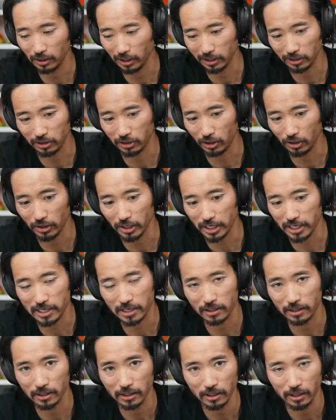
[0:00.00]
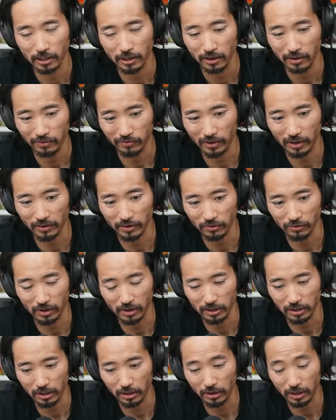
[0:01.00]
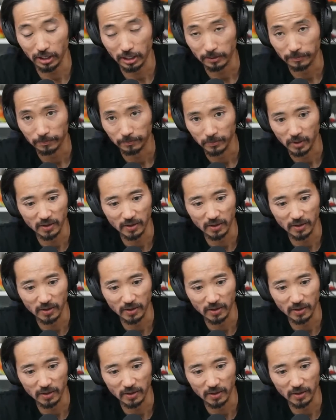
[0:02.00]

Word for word: like dirty, very very dirty.